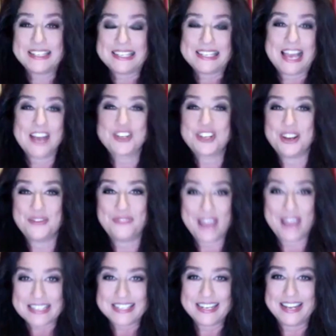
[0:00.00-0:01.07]
this is actually a
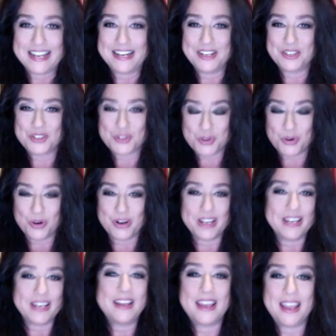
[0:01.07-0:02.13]
fascinating
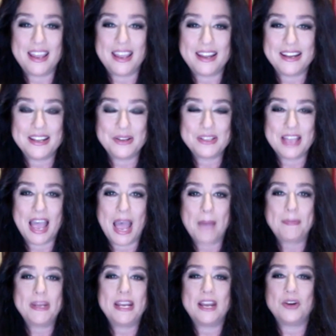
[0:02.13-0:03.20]
story, and it
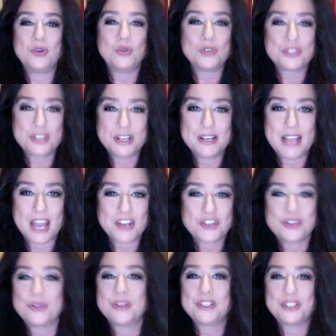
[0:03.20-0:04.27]
happened at Ulsan
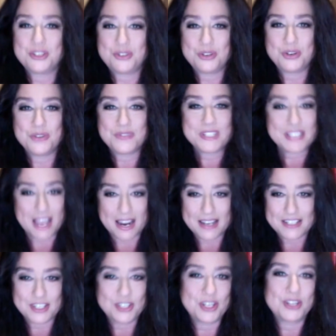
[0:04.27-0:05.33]
National Institute of
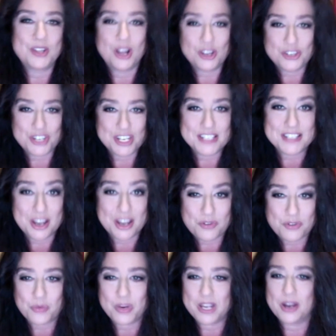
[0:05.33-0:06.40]
Science and Technology in
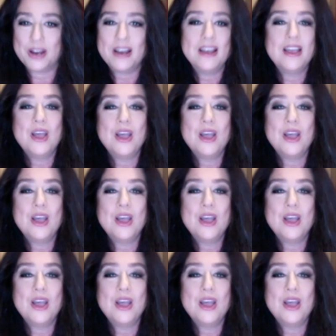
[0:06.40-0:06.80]
South Korea,